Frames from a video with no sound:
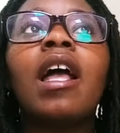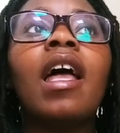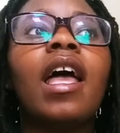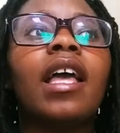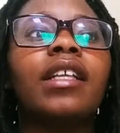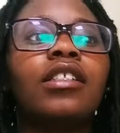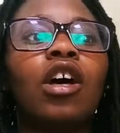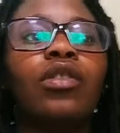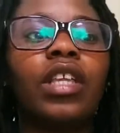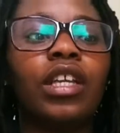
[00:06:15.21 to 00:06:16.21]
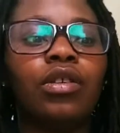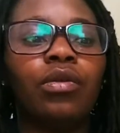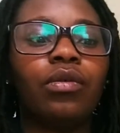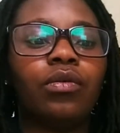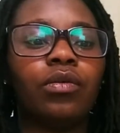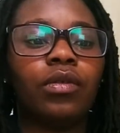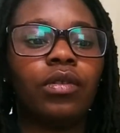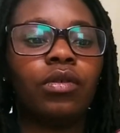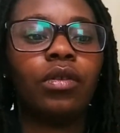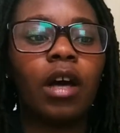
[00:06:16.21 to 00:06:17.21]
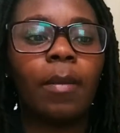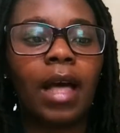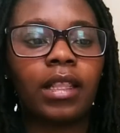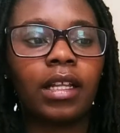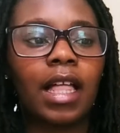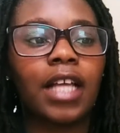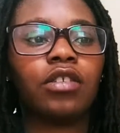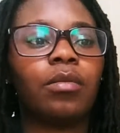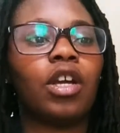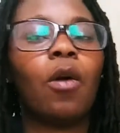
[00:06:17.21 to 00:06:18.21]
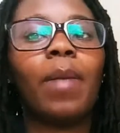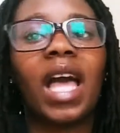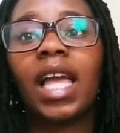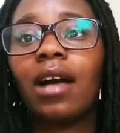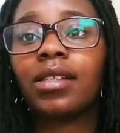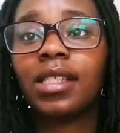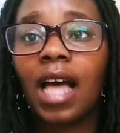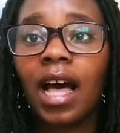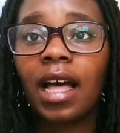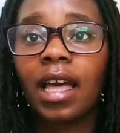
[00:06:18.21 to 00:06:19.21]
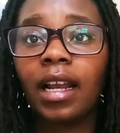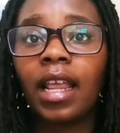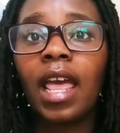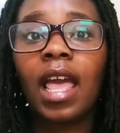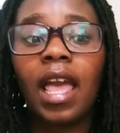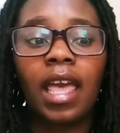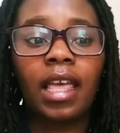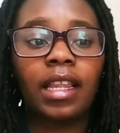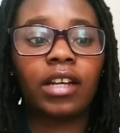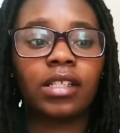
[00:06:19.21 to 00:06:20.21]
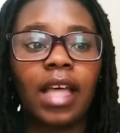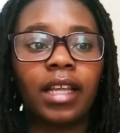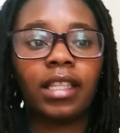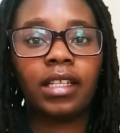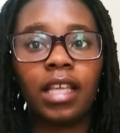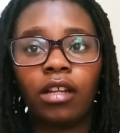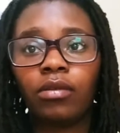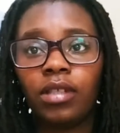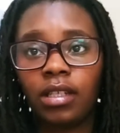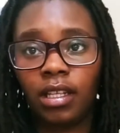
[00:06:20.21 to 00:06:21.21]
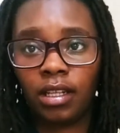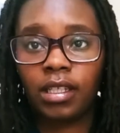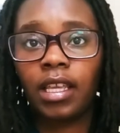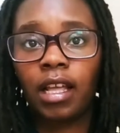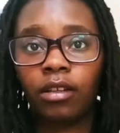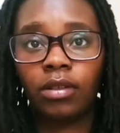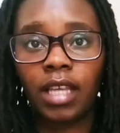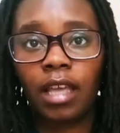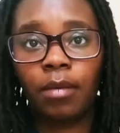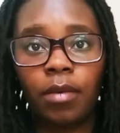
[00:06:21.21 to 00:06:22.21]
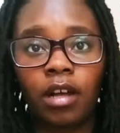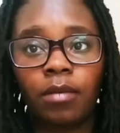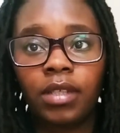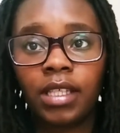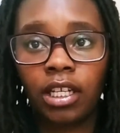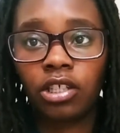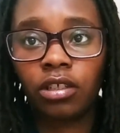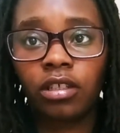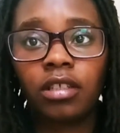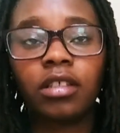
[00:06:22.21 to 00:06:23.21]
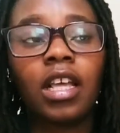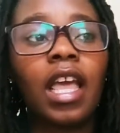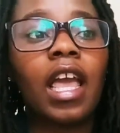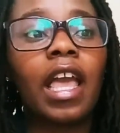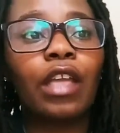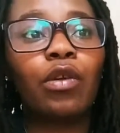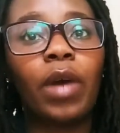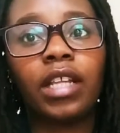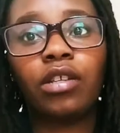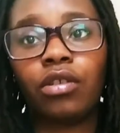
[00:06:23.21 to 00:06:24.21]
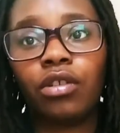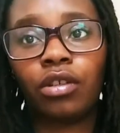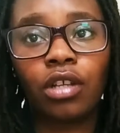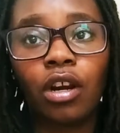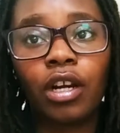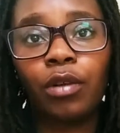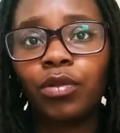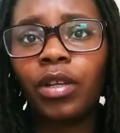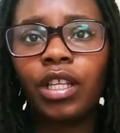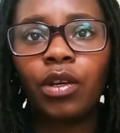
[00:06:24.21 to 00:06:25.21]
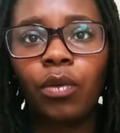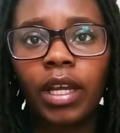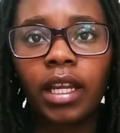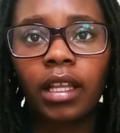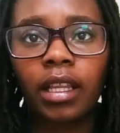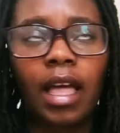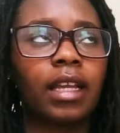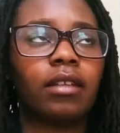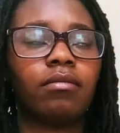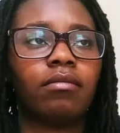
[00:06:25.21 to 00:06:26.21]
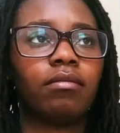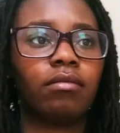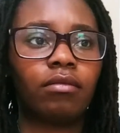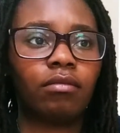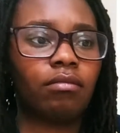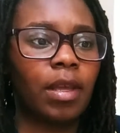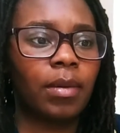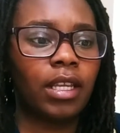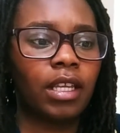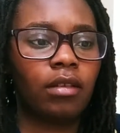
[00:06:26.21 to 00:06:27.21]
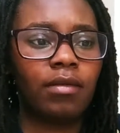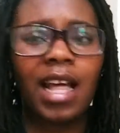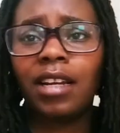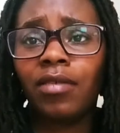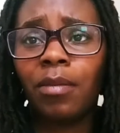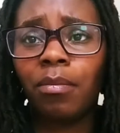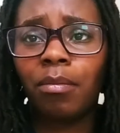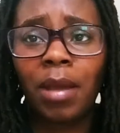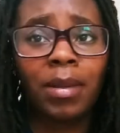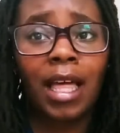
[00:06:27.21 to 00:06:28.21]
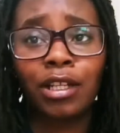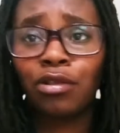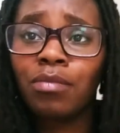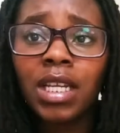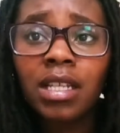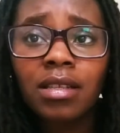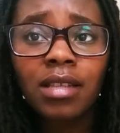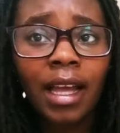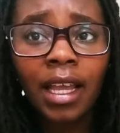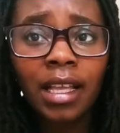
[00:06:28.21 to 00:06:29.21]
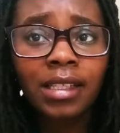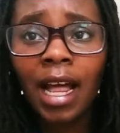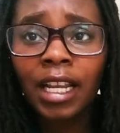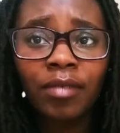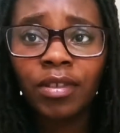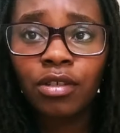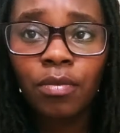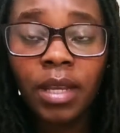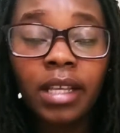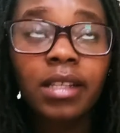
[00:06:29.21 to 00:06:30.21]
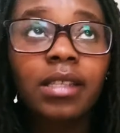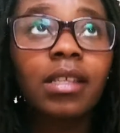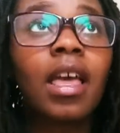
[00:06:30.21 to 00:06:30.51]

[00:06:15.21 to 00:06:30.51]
And so then you come out of the classroom and go back outside, and there's like the yellow tape sectioners, and you wait till it's your turn. It was really quick, like maybe not even maybe like 2 minutes, I guess, not even 2 minutes.